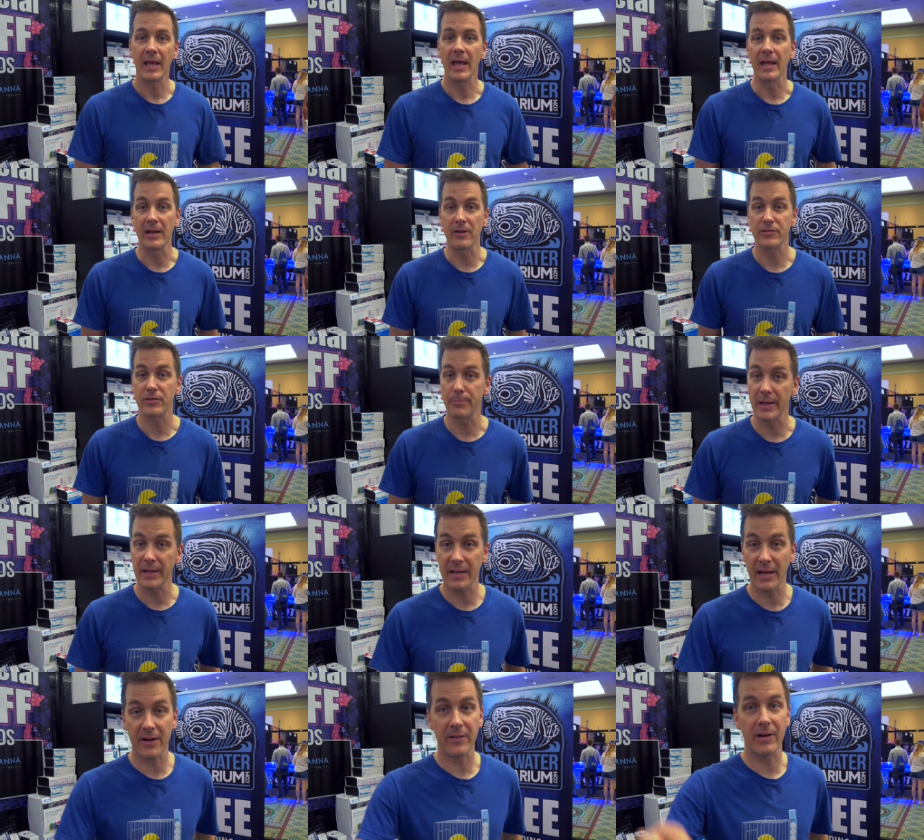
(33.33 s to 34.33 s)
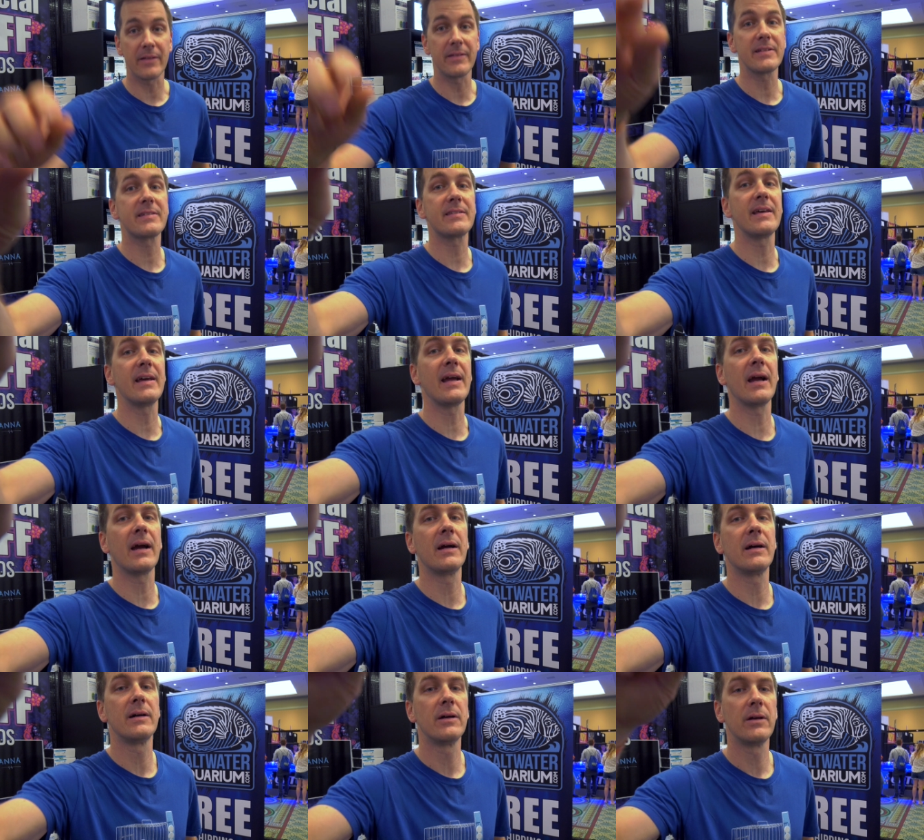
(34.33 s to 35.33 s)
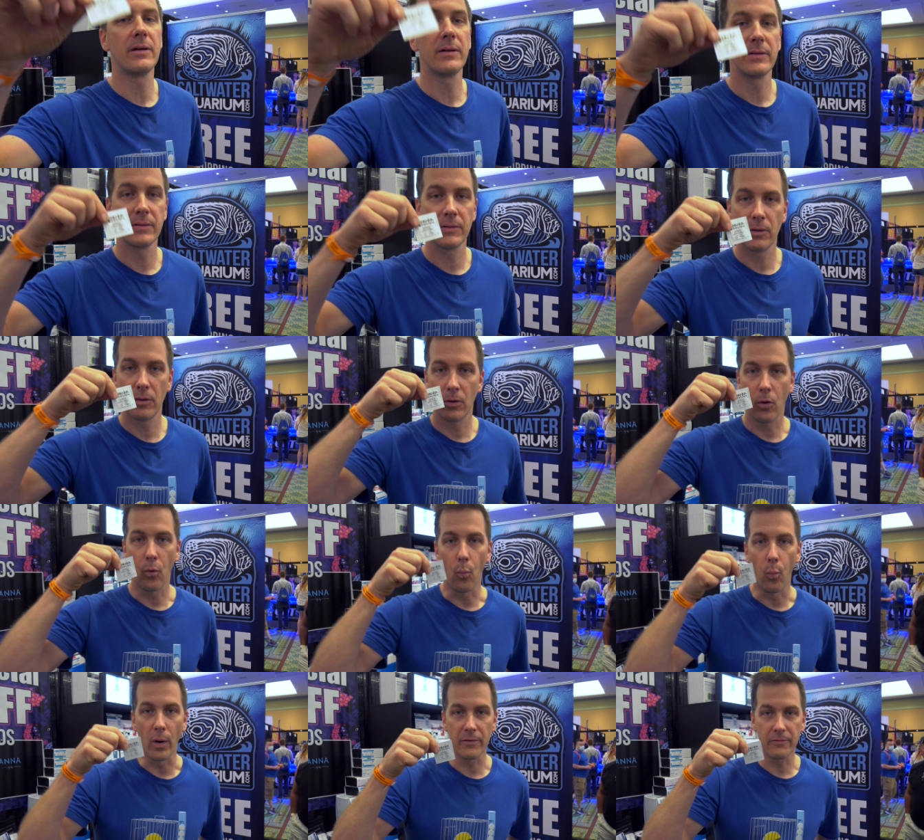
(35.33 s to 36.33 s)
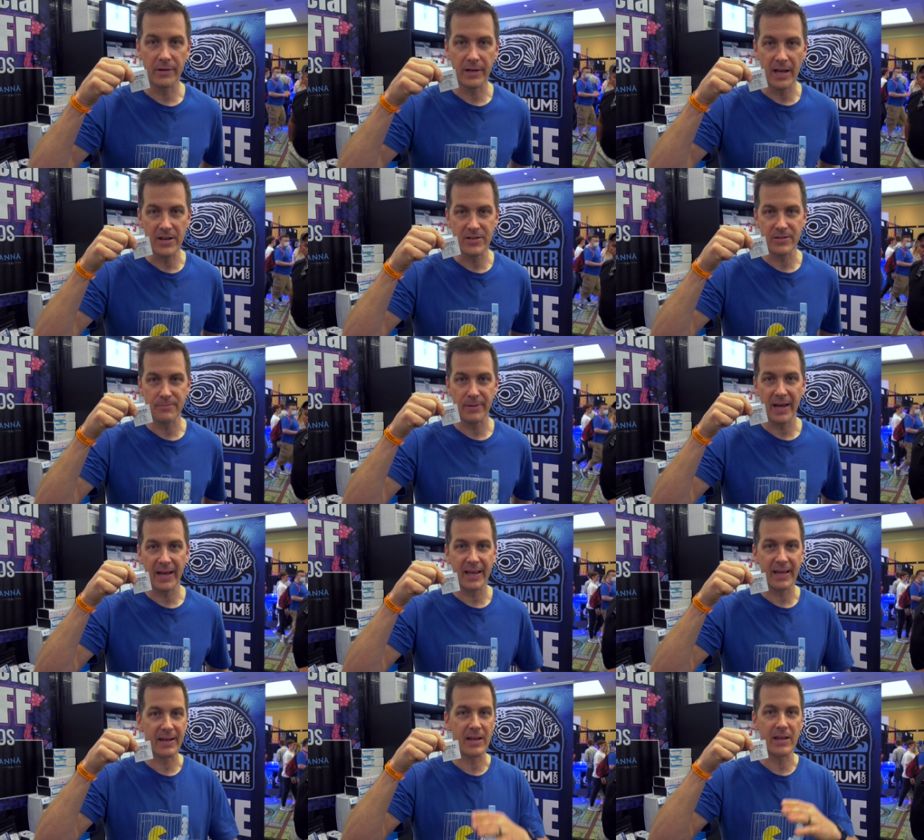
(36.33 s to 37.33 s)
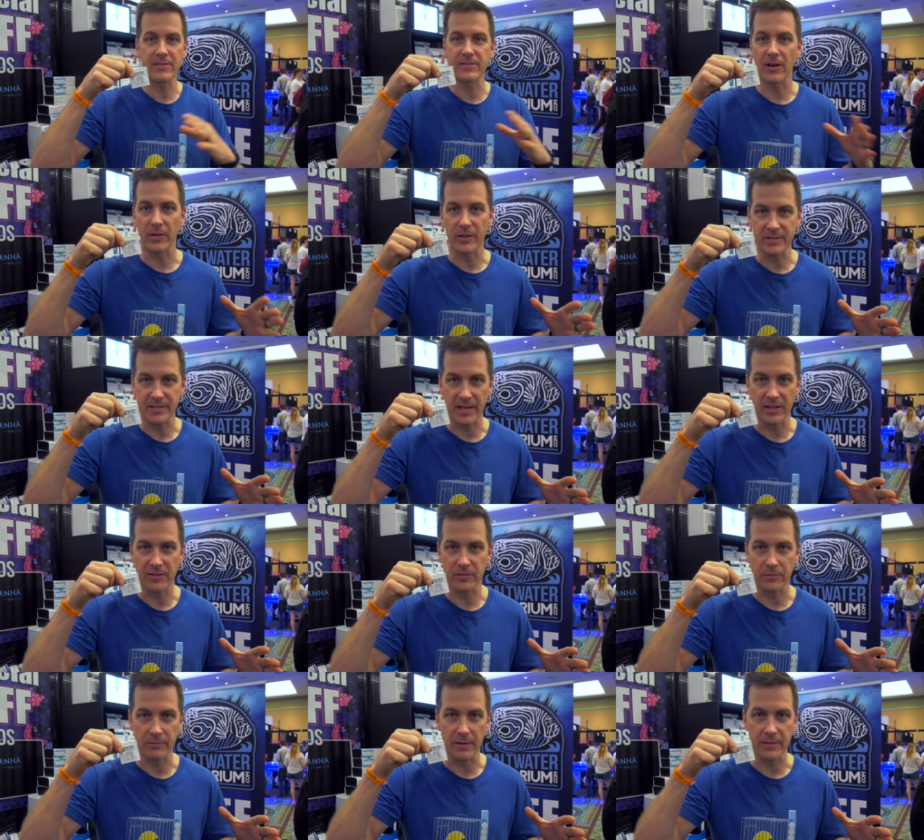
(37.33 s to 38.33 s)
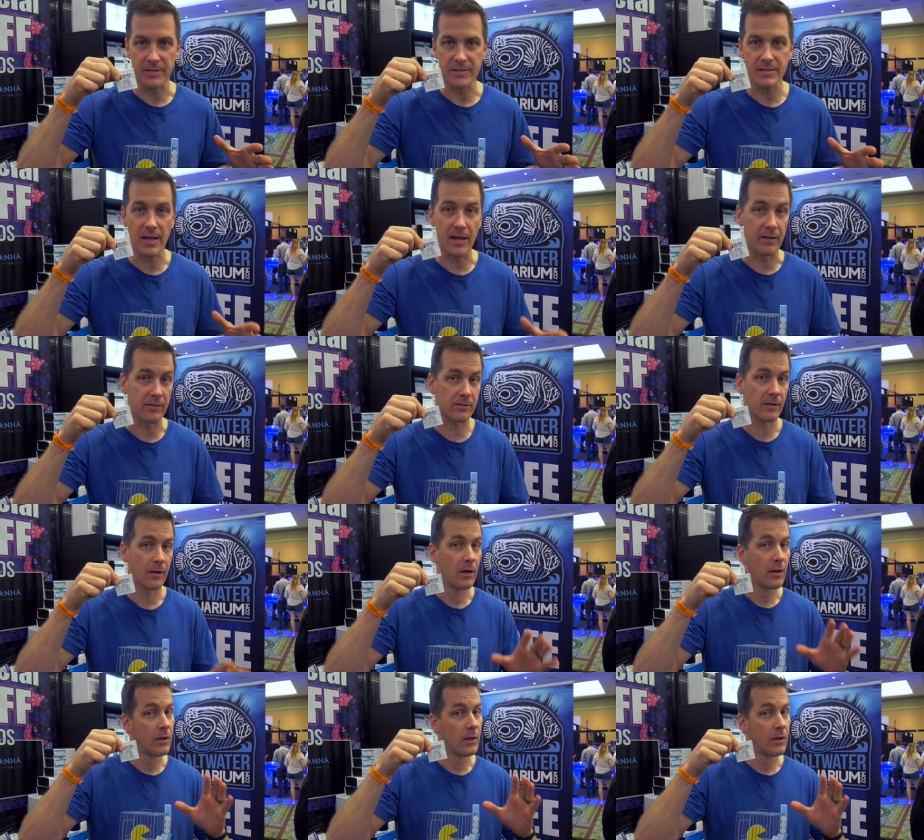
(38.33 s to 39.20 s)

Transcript: And here's the big kicker on this thing. One reagent packet is all it takes to run this test.